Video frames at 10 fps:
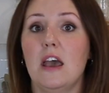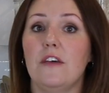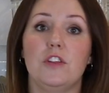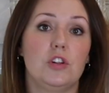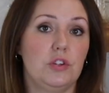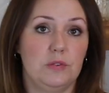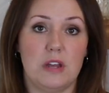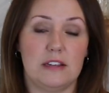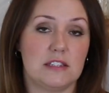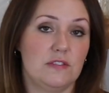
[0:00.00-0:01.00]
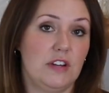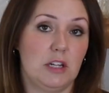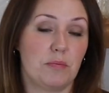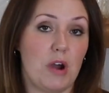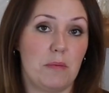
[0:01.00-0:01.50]
and the gluten has
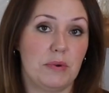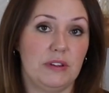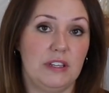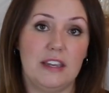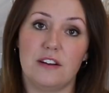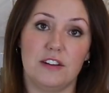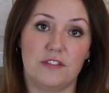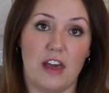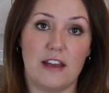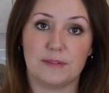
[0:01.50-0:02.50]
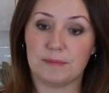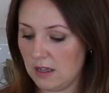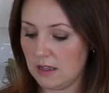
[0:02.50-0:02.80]
developed properly and all of that.